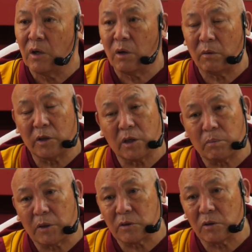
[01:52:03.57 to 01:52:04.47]
When that
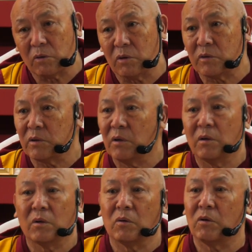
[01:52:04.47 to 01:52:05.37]
person goes,
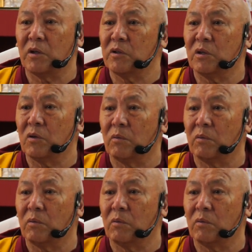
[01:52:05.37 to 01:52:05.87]
no reason to